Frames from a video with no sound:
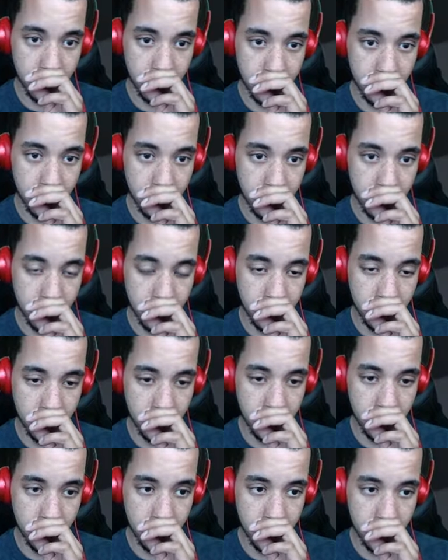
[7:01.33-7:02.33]

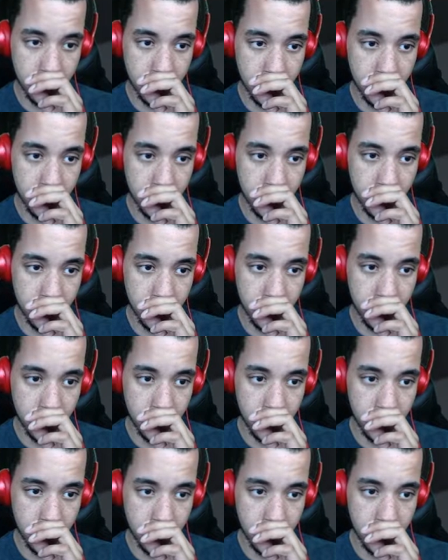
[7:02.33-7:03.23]
(silence)